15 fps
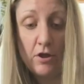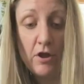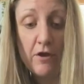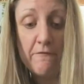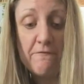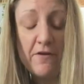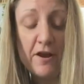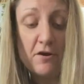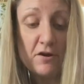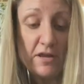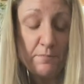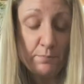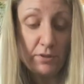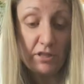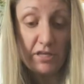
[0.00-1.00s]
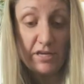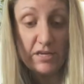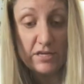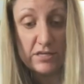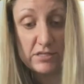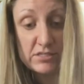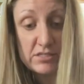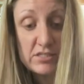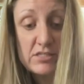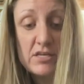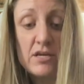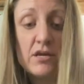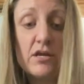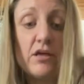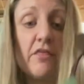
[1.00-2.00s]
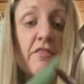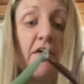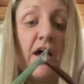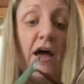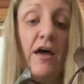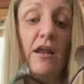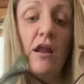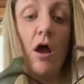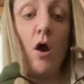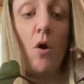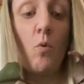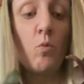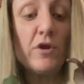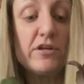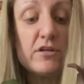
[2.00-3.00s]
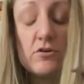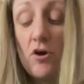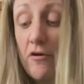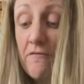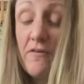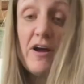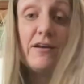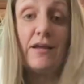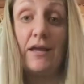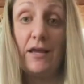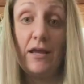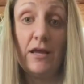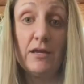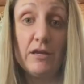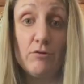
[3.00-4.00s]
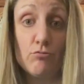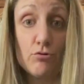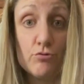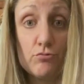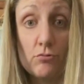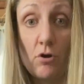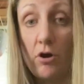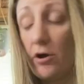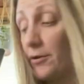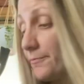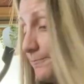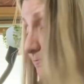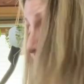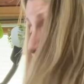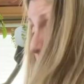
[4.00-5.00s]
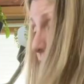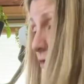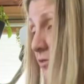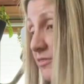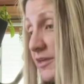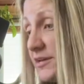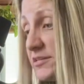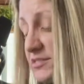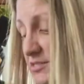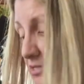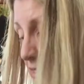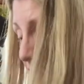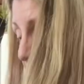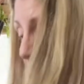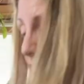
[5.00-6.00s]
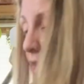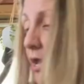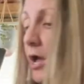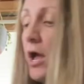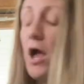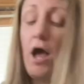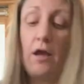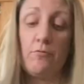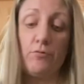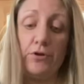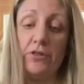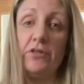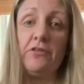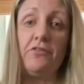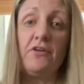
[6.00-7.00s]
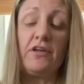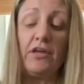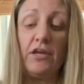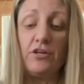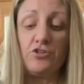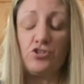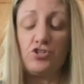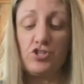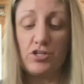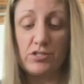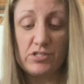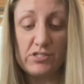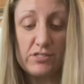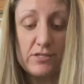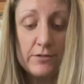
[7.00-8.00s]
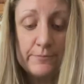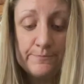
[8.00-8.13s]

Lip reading: very pleased that we did not find any root rot on this. I really think it's just